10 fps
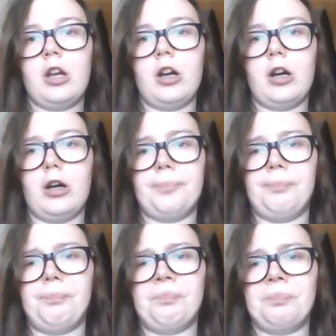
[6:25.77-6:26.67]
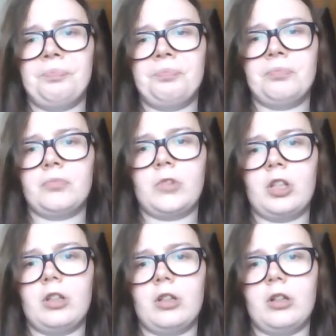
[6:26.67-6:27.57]

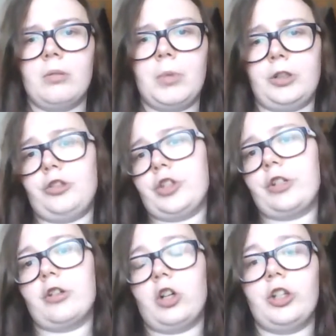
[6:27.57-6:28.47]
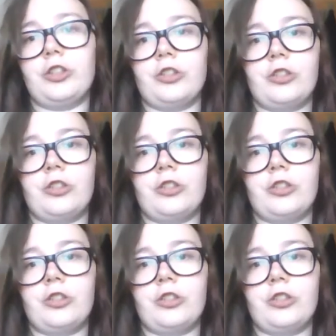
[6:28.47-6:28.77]
but in general it